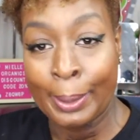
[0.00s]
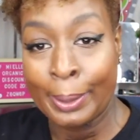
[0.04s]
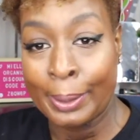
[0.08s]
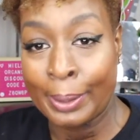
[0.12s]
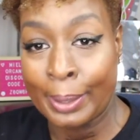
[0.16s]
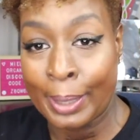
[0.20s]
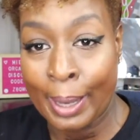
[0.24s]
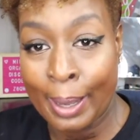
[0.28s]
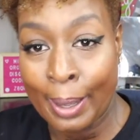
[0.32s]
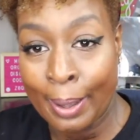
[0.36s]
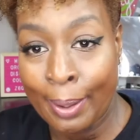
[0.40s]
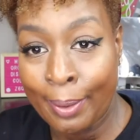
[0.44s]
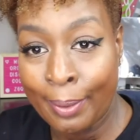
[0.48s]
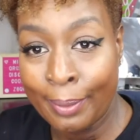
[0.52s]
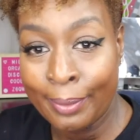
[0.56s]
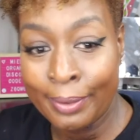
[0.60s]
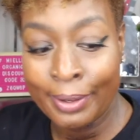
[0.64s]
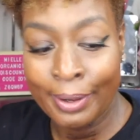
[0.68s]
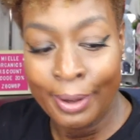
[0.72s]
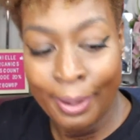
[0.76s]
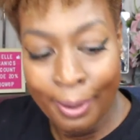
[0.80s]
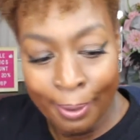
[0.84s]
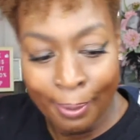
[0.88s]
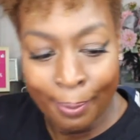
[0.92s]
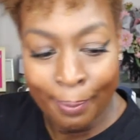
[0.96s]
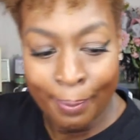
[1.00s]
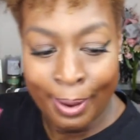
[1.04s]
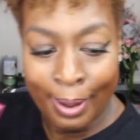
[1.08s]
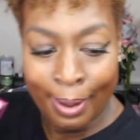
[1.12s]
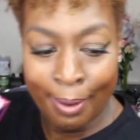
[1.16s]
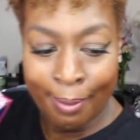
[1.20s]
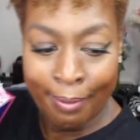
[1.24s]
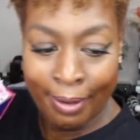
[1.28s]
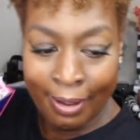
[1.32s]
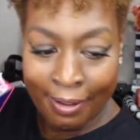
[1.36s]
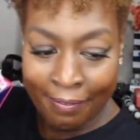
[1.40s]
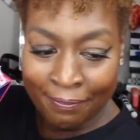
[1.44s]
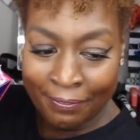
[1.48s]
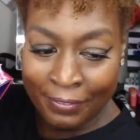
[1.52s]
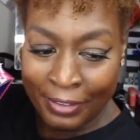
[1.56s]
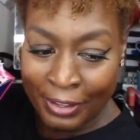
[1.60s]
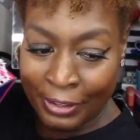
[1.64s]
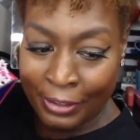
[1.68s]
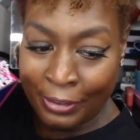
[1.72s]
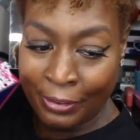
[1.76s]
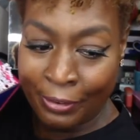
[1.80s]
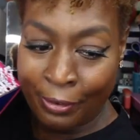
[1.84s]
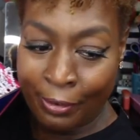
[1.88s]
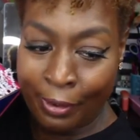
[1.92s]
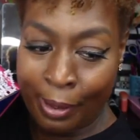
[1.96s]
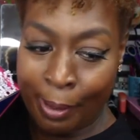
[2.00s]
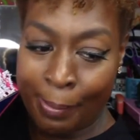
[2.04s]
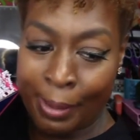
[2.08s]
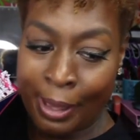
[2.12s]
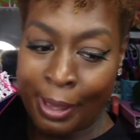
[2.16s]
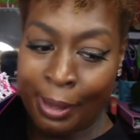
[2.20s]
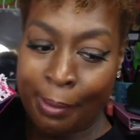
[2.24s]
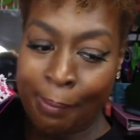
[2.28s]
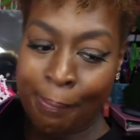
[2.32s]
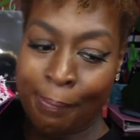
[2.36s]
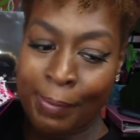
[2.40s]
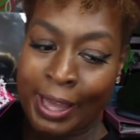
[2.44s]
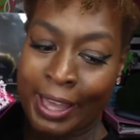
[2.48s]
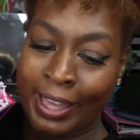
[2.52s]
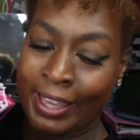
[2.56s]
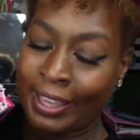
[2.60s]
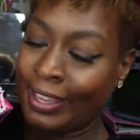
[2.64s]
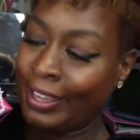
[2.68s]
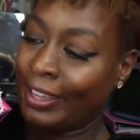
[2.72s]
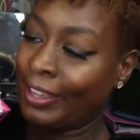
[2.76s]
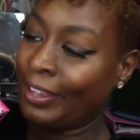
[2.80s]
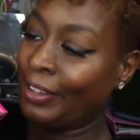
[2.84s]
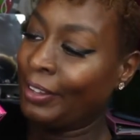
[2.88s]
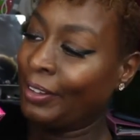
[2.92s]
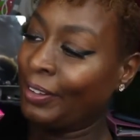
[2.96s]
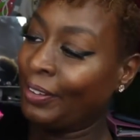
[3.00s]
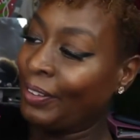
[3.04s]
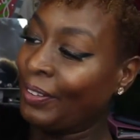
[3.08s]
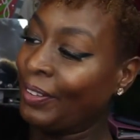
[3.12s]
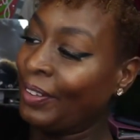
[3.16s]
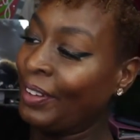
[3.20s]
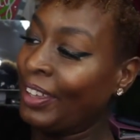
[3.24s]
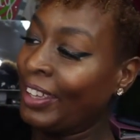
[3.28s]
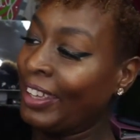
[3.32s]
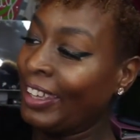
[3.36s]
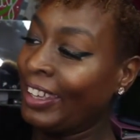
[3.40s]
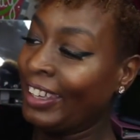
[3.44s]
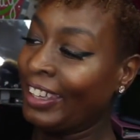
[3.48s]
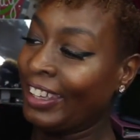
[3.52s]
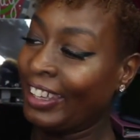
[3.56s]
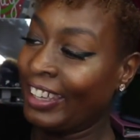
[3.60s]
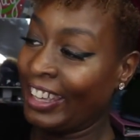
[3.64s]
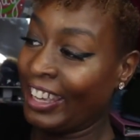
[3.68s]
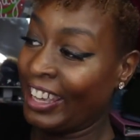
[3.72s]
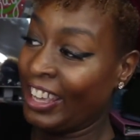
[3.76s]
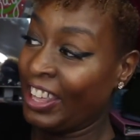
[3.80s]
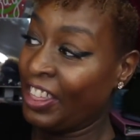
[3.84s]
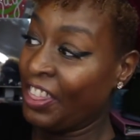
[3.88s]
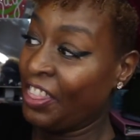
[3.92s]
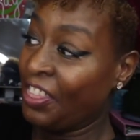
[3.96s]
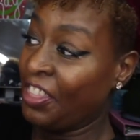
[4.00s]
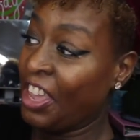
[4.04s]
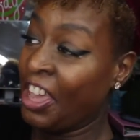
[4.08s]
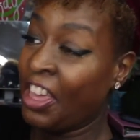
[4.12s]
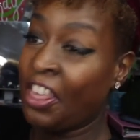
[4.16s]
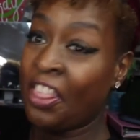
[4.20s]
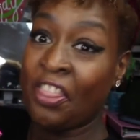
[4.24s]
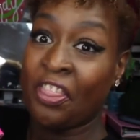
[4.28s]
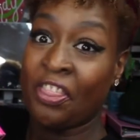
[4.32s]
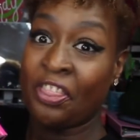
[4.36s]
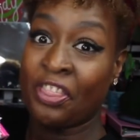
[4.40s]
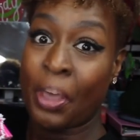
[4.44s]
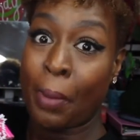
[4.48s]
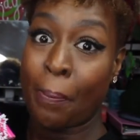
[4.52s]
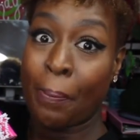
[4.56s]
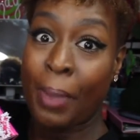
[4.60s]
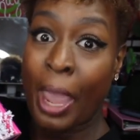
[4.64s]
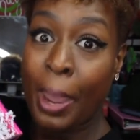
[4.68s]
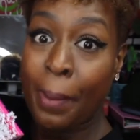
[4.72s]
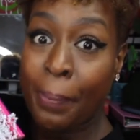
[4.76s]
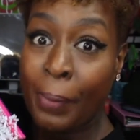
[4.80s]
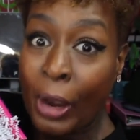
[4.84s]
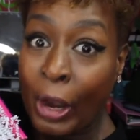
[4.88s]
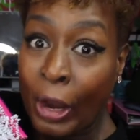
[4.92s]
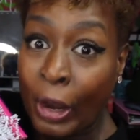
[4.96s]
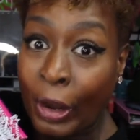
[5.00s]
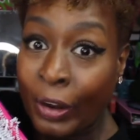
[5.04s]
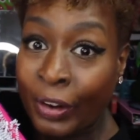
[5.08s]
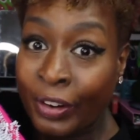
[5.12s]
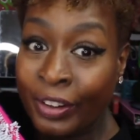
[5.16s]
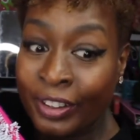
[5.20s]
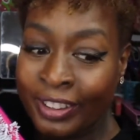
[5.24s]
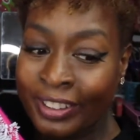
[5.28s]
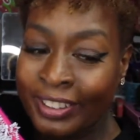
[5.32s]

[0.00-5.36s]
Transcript: y'all know how I feel about Mielle and the paper.